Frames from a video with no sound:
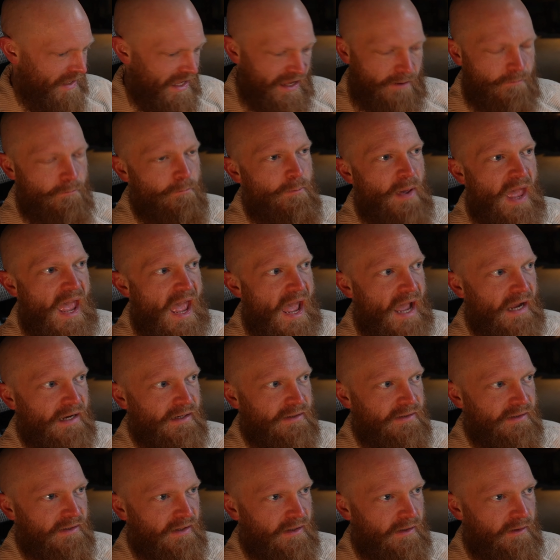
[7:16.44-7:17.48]

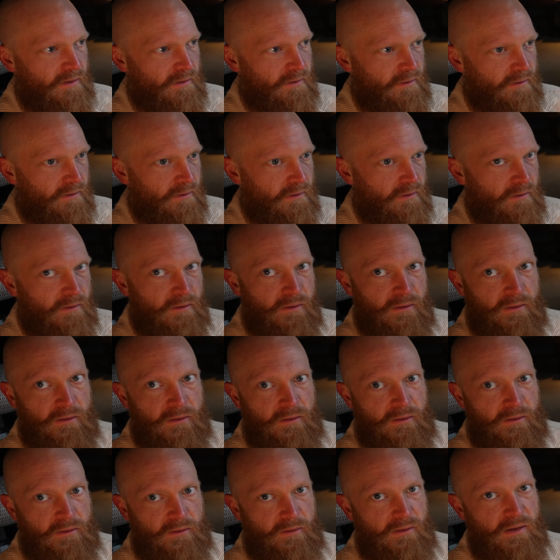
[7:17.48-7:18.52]
impacted,
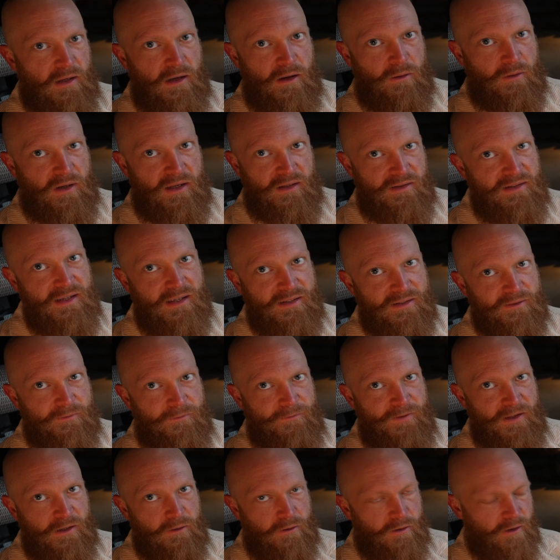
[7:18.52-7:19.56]
you know, and it doesn't
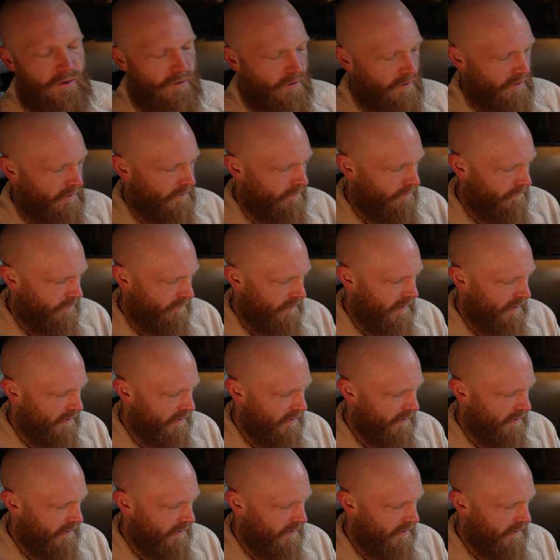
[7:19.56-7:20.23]
feel good. The